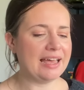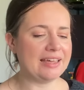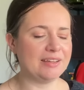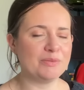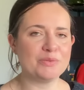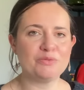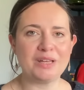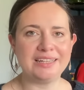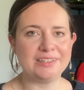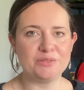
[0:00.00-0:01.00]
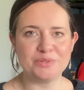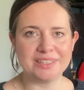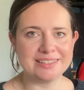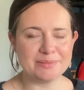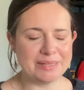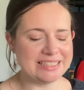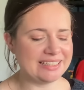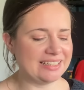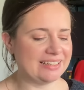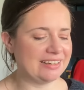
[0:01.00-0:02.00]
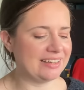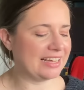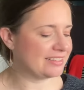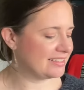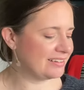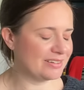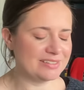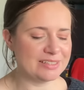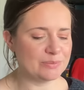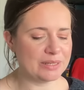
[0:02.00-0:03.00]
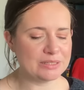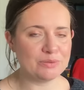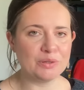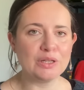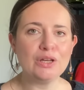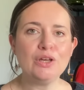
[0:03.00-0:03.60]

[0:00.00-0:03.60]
And I fell in love with this immediately, and I had to cast this sweater on.